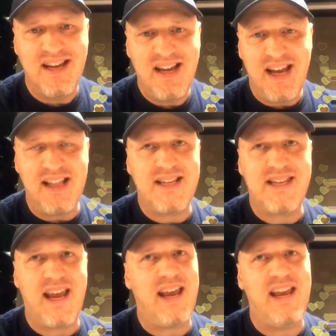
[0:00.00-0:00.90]
And they
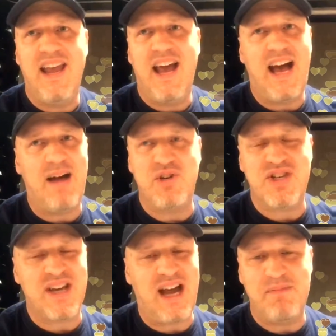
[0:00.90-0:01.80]
say, I'm
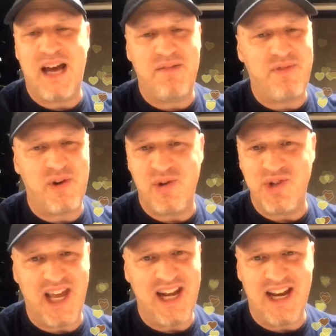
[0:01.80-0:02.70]
not
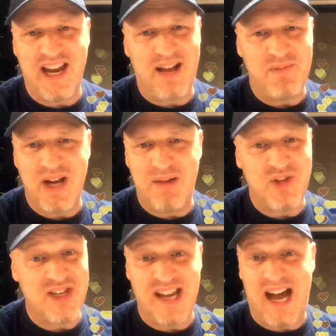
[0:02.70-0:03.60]
photogenic. I'm
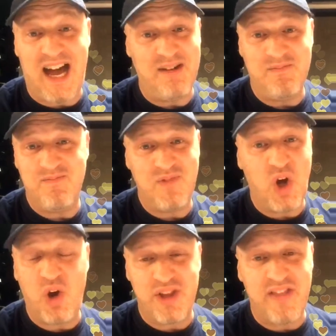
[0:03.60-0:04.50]
just not.
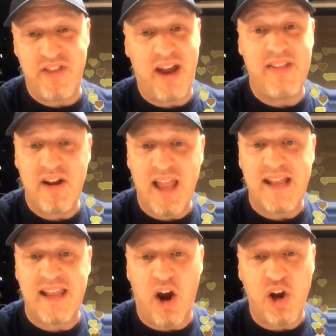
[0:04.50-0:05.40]
No, and they're
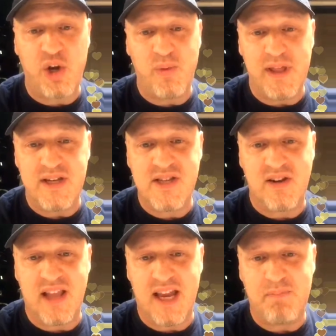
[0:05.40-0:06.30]
like, they argue with us. They're
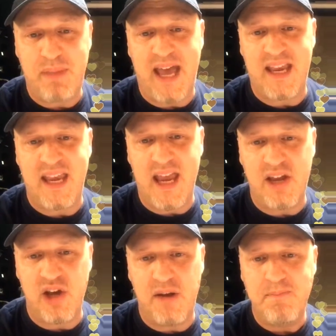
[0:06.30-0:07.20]
like, back, yay,
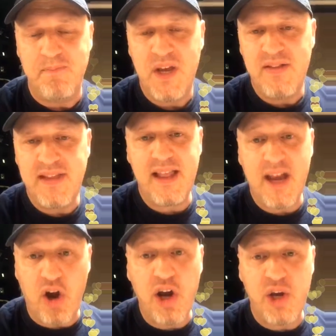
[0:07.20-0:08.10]
good. They
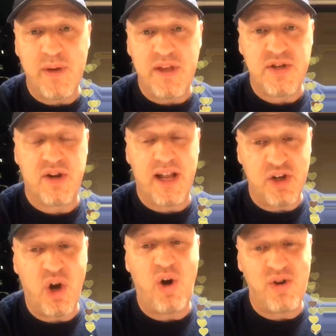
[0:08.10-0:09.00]
like argue with us. They're like,
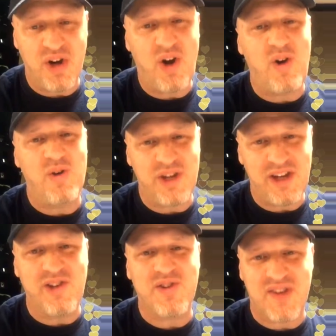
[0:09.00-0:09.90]
no,
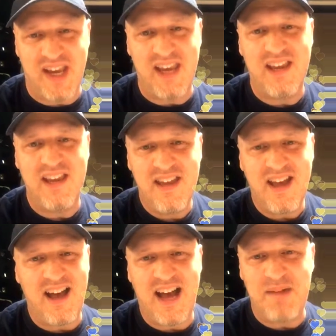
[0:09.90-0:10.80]
you'll see.
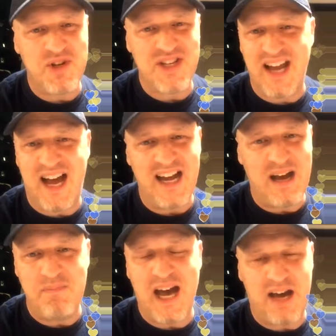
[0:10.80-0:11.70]
I'm just not.
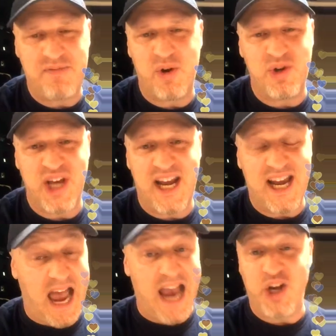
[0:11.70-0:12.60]
I'm not
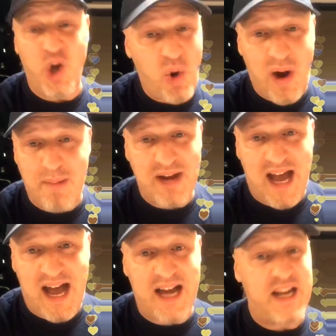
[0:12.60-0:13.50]
photogenic. I know I'm
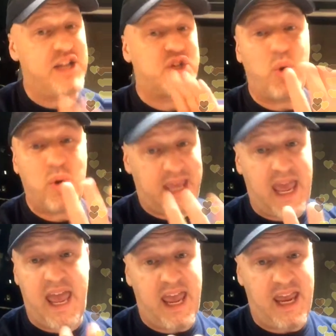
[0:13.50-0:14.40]
not. It's
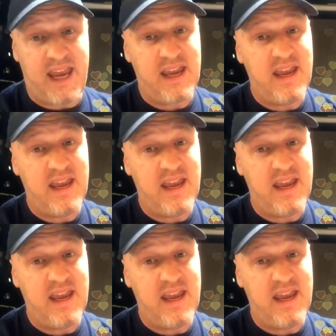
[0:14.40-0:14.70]
okay.